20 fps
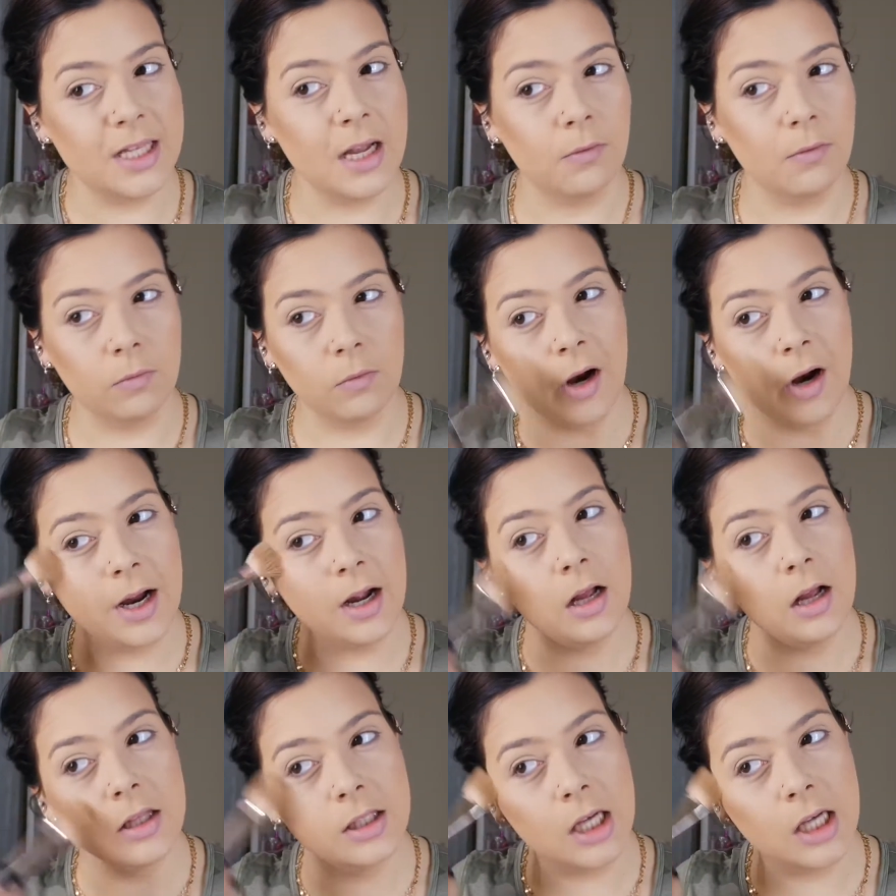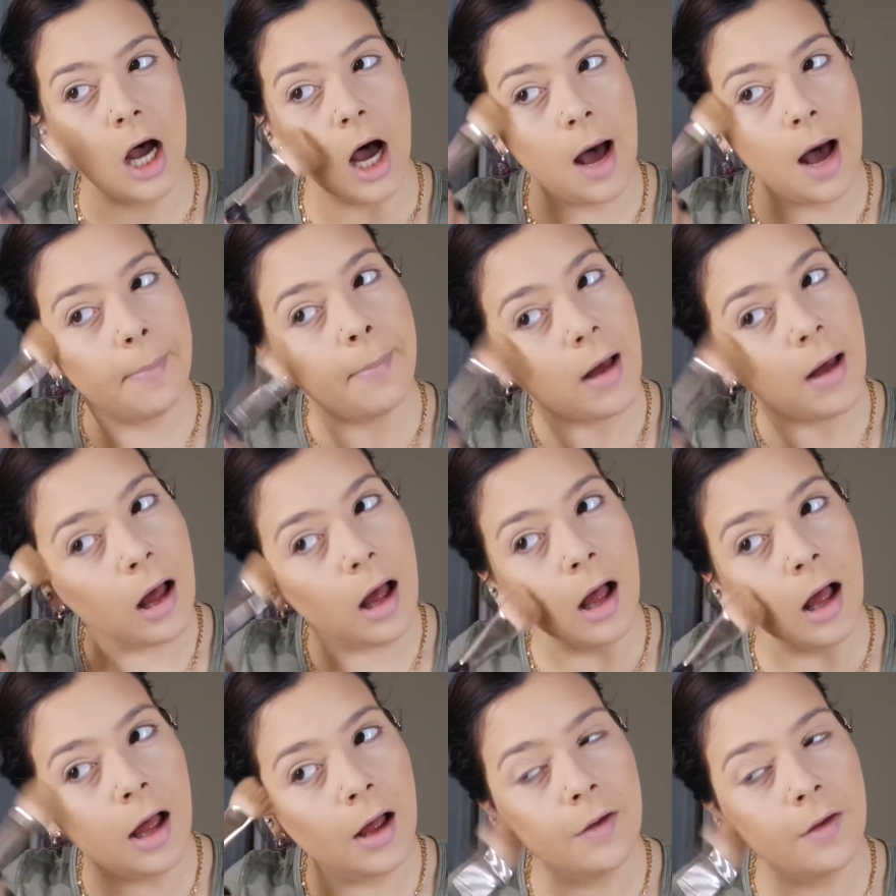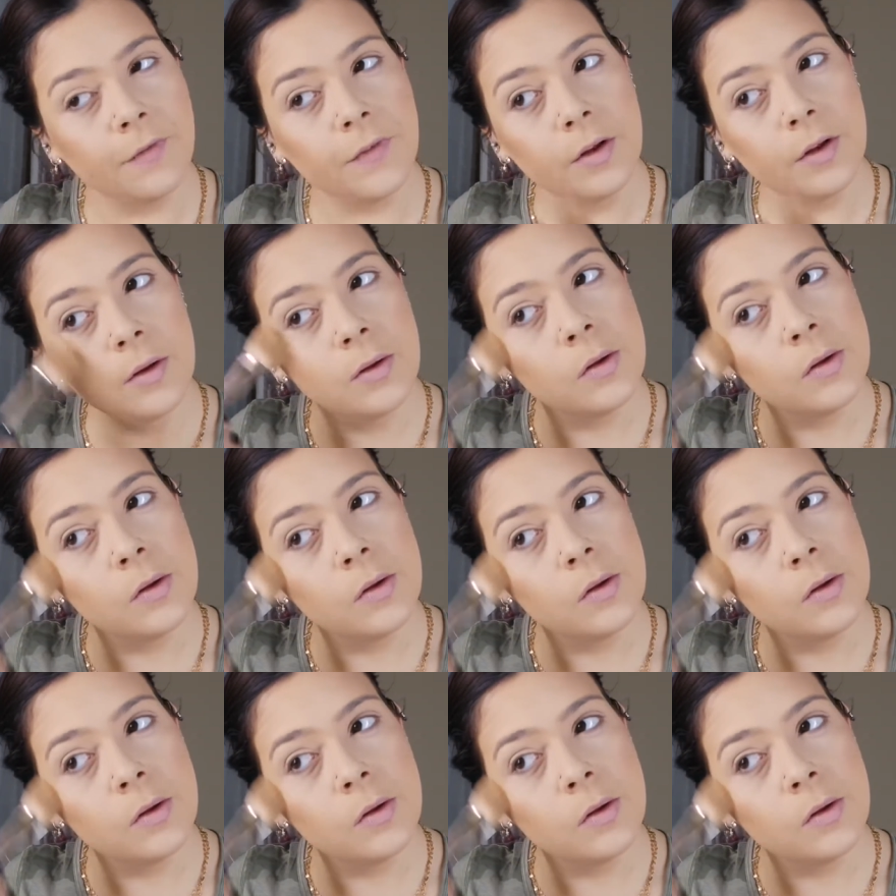that right on top of